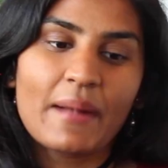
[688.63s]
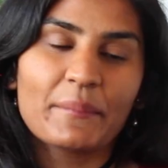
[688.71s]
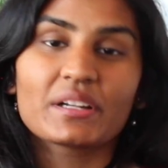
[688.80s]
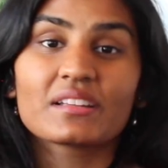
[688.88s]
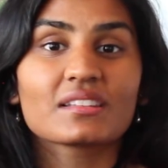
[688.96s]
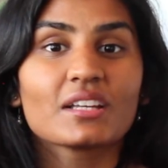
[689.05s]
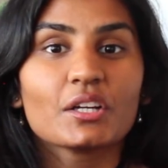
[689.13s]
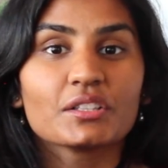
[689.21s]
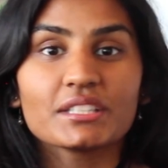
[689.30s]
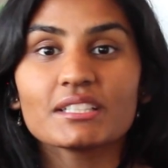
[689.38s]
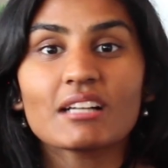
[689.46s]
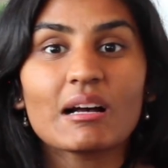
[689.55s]
but it's
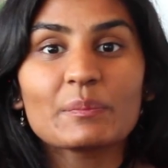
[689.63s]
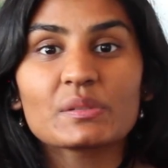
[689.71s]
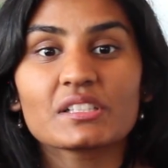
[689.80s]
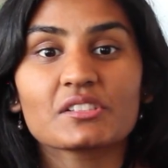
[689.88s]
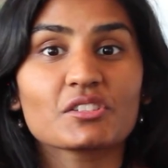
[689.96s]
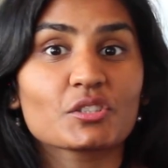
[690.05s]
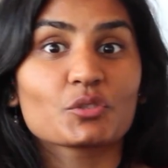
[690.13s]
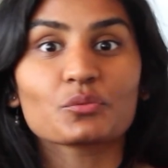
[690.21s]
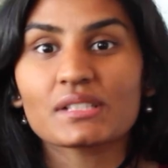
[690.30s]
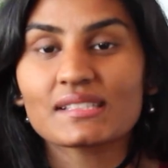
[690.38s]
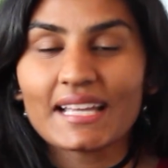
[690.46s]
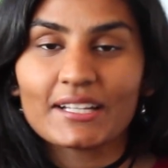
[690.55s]
decomposition, so it's a
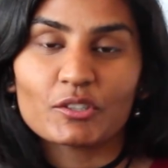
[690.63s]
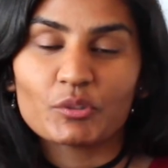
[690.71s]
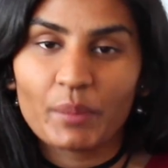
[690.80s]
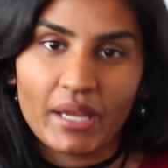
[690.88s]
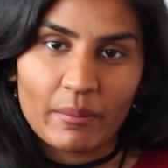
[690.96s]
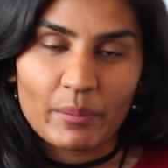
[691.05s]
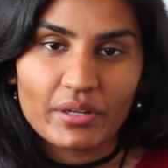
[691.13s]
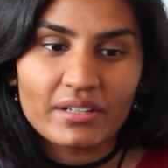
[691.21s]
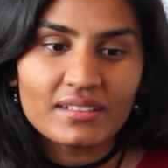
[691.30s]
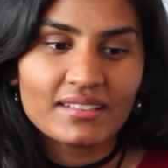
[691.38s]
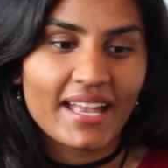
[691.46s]
recycled paper,